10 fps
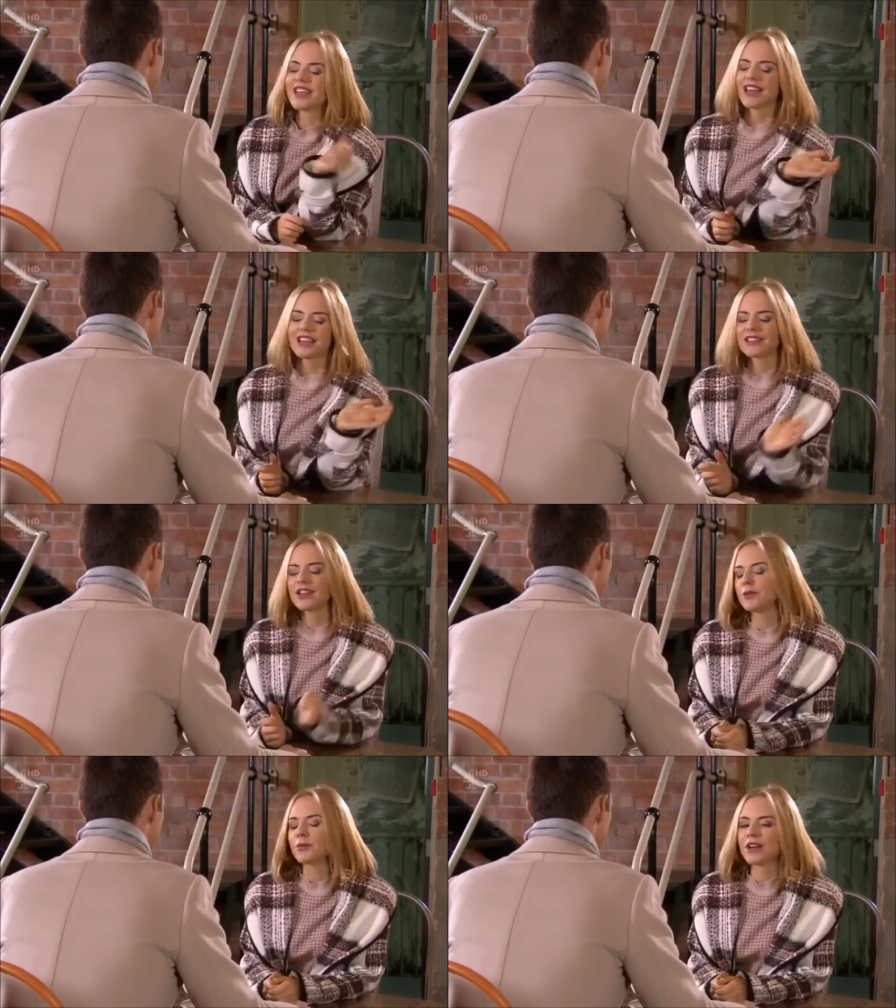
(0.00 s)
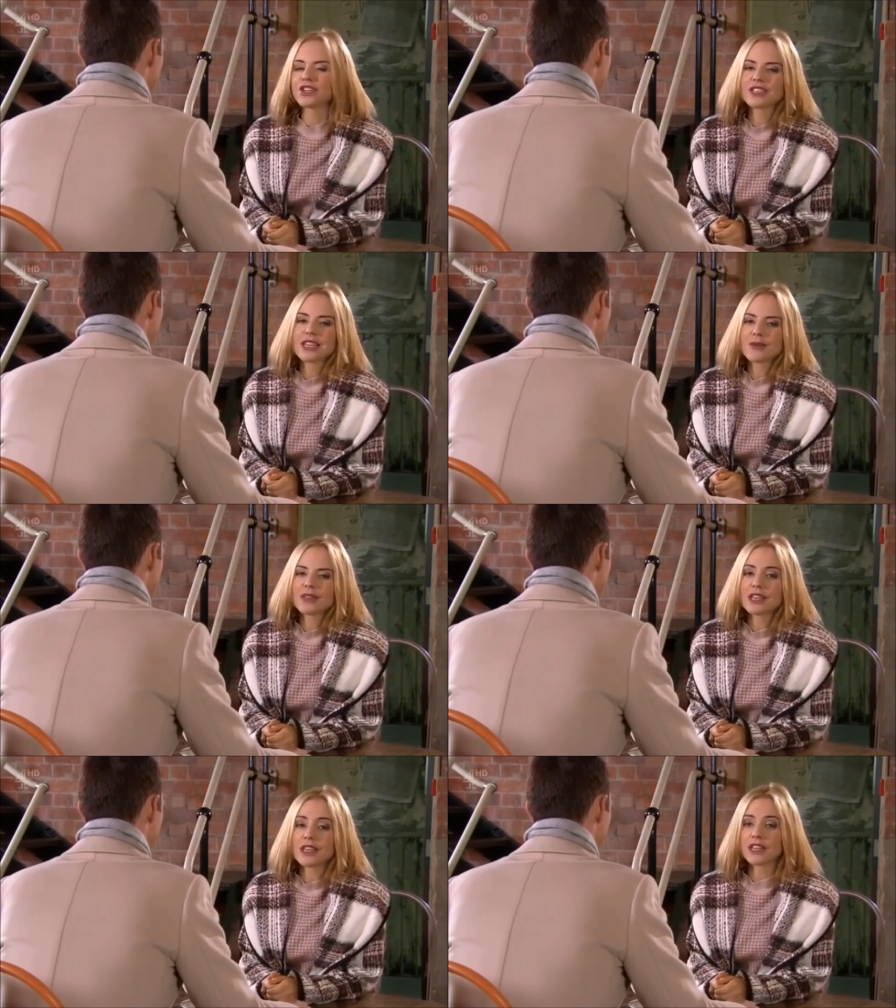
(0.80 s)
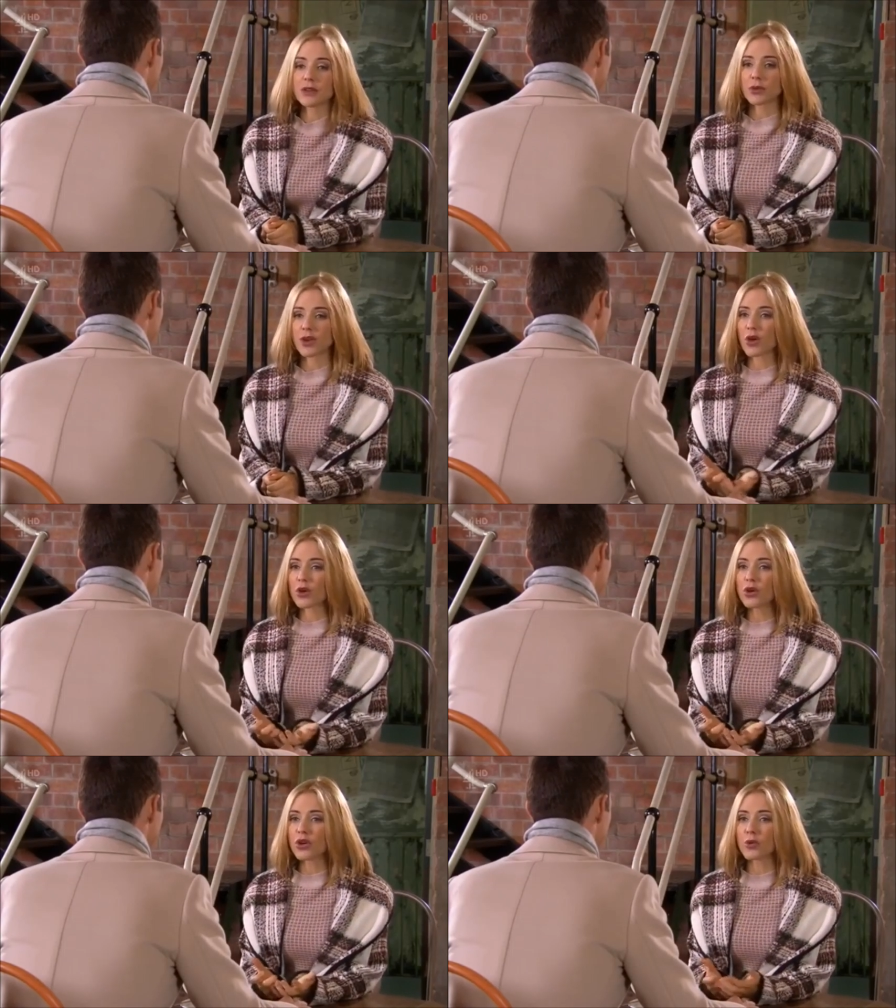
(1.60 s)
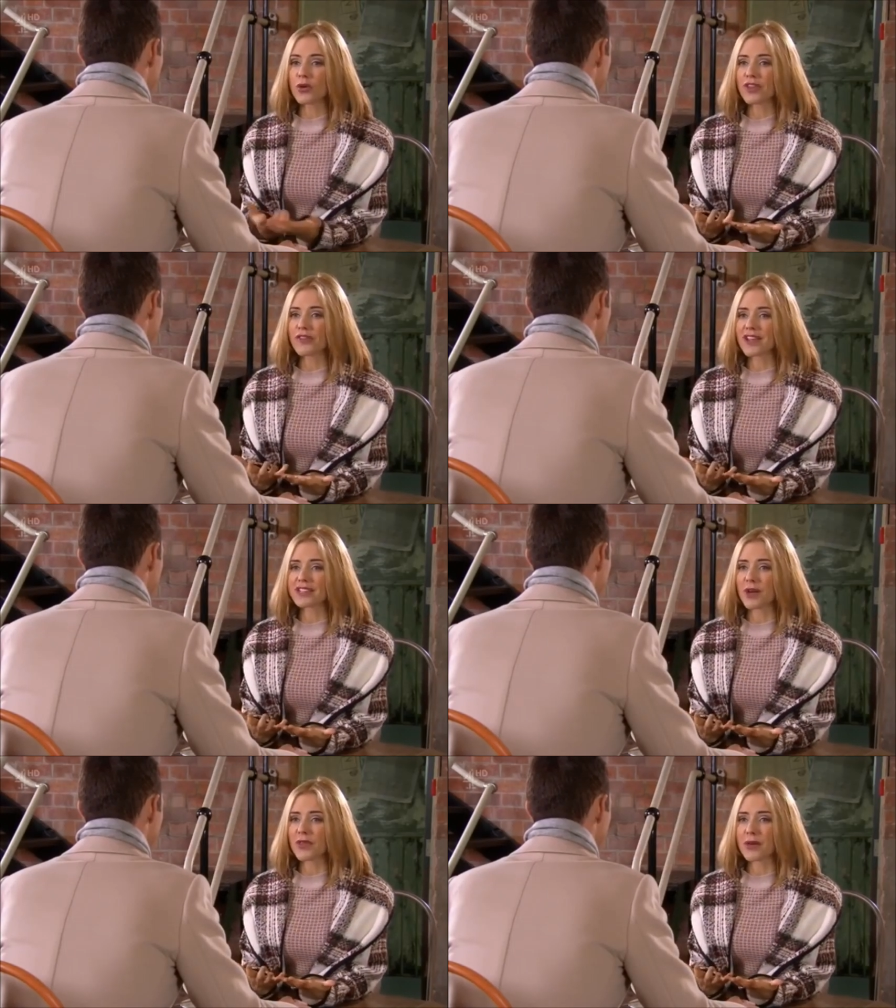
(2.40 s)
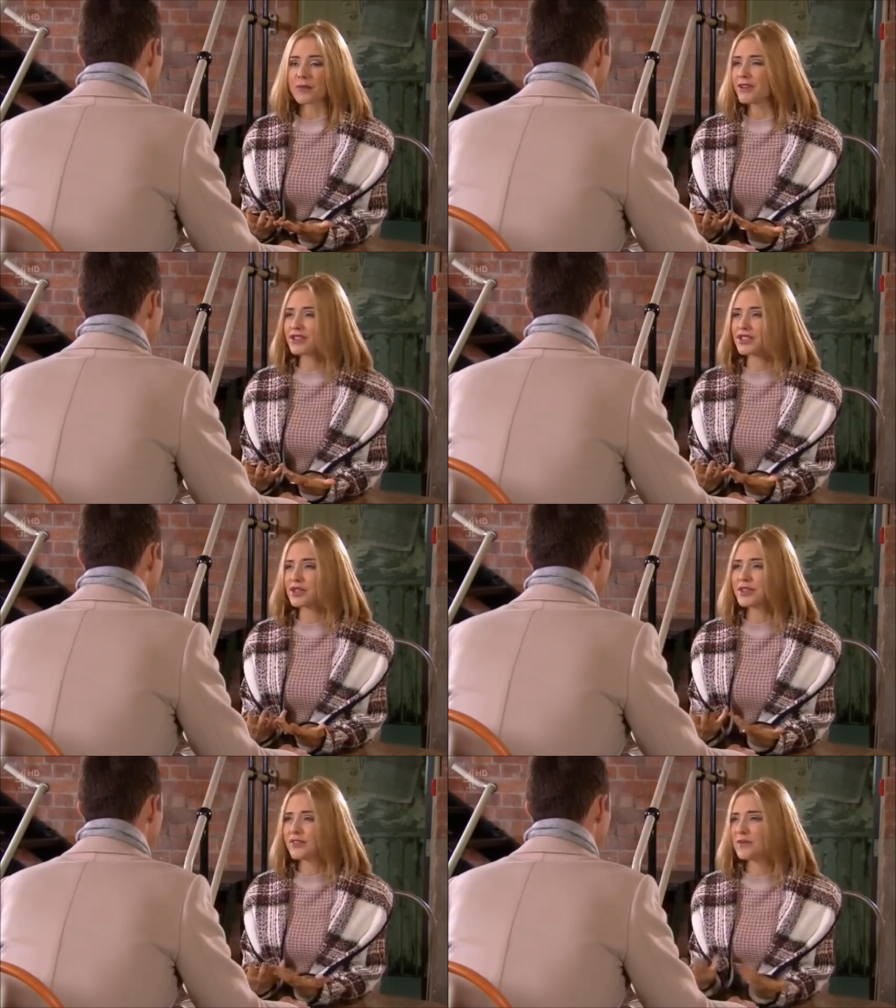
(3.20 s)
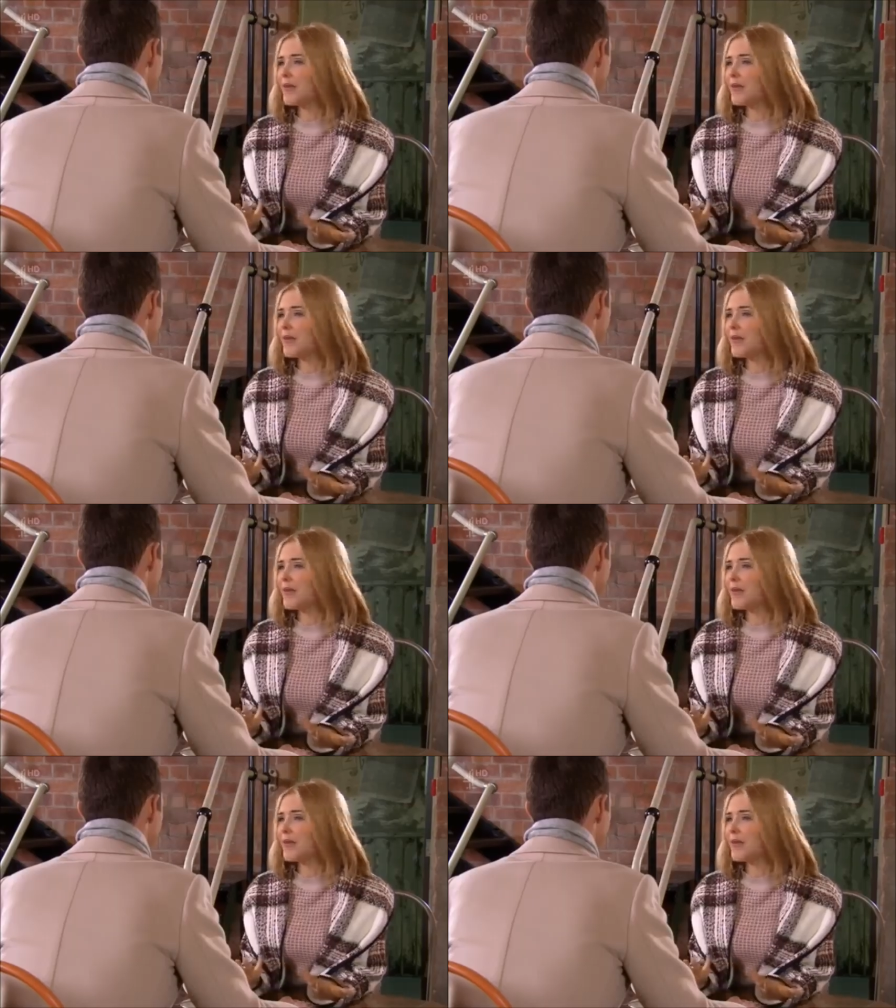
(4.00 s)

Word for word: Yeah, I know, but I just keep thinking if we go to court, won't they find out that I'm married to two